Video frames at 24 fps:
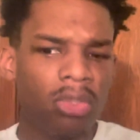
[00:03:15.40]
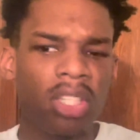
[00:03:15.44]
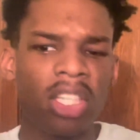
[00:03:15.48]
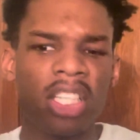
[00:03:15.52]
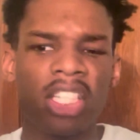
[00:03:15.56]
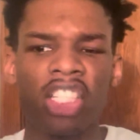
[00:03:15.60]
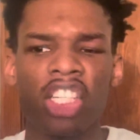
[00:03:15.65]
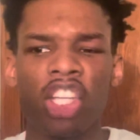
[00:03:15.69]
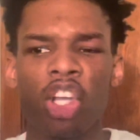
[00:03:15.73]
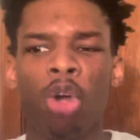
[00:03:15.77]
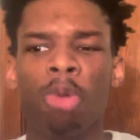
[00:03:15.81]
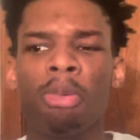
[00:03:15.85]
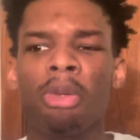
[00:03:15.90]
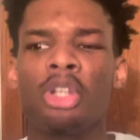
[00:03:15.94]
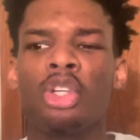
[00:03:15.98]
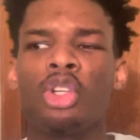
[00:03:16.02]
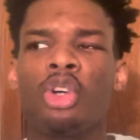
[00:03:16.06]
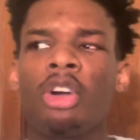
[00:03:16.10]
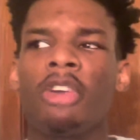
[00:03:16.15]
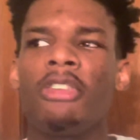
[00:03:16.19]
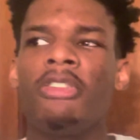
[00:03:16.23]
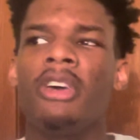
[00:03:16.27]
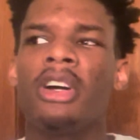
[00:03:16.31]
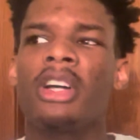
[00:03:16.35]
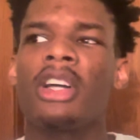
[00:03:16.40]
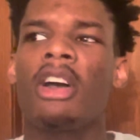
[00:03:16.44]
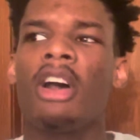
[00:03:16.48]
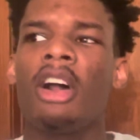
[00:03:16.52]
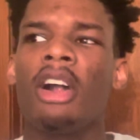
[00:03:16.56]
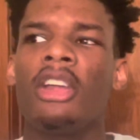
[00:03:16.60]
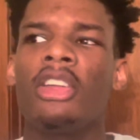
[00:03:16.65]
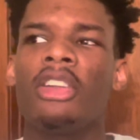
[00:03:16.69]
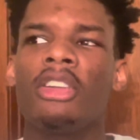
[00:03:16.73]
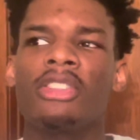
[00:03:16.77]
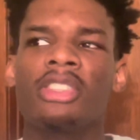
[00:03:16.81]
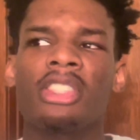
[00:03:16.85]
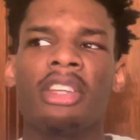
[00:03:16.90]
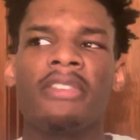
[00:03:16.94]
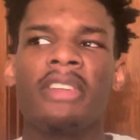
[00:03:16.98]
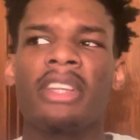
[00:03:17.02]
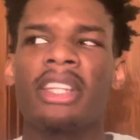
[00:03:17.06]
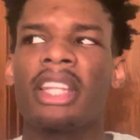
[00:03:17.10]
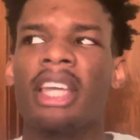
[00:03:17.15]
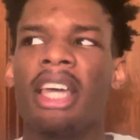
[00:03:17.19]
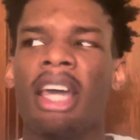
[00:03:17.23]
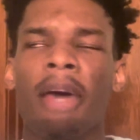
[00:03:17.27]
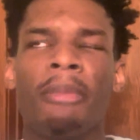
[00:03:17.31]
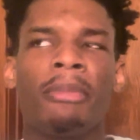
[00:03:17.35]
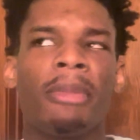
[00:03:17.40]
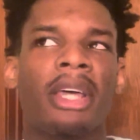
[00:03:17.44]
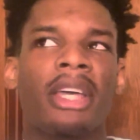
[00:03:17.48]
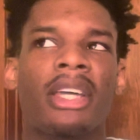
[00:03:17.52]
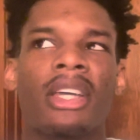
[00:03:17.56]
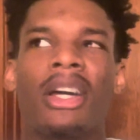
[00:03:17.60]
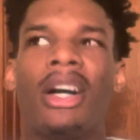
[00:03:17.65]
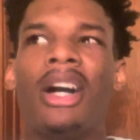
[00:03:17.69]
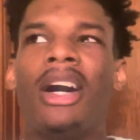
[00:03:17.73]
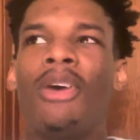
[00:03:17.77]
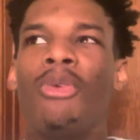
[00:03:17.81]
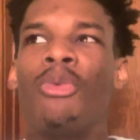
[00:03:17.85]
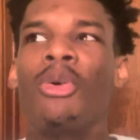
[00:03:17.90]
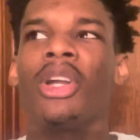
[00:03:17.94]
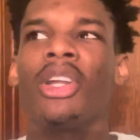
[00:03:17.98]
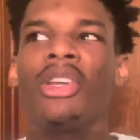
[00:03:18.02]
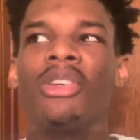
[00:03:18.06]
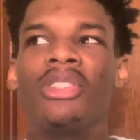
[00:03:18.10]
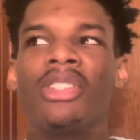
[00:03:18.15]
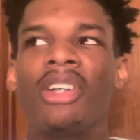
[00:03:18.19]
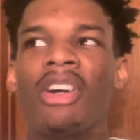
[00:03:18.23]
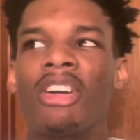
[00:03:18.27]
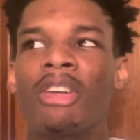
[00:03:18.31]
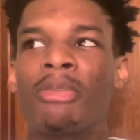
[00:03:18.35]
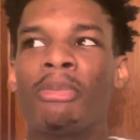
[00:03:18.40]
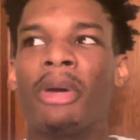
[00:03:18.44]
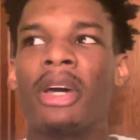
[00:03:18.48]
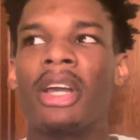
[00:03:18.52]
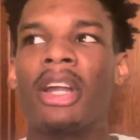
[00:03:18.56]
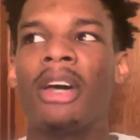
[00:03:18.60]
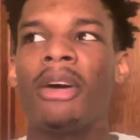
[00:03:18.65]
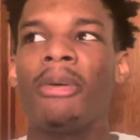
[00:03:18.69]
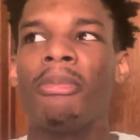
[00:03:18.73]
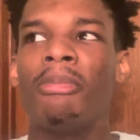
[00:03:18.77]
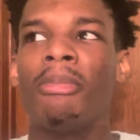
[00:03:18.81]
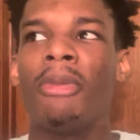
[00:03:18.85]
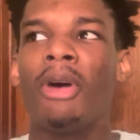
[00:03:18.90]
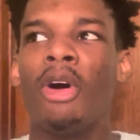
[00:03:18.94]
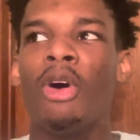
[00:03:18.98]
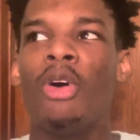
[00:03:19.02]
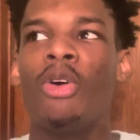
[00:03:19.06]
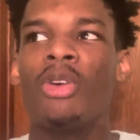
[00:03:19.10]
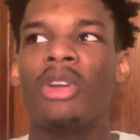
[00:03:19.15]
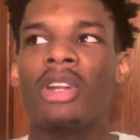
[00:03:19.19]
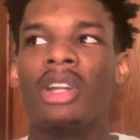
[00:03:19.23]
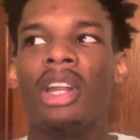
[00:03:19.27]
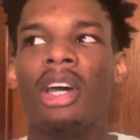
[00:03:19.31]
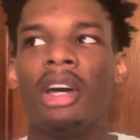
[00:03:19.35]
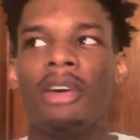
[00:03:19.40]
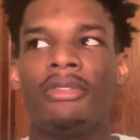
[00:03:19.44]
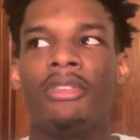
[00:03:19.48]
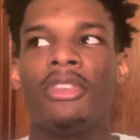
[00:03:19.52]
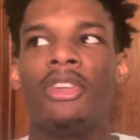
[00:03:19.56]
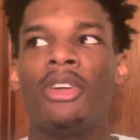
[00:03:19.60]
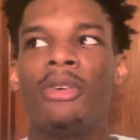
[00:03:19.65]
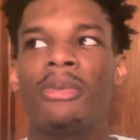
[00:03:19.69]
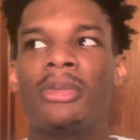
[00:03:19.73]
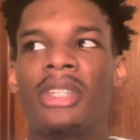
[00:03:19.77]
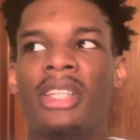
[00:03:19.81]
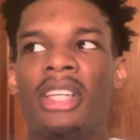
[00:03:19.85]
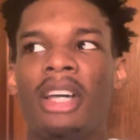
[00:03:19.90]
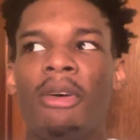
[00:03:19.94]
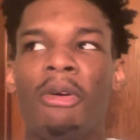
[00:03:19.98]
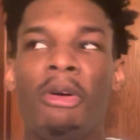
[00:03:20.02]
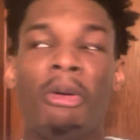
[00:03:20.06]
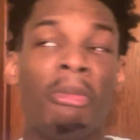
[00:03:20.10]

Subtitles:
She opened the door of her car, you know, stuff like that. I'm like, what are you talking about? I'm old enough, you know what I'm saying?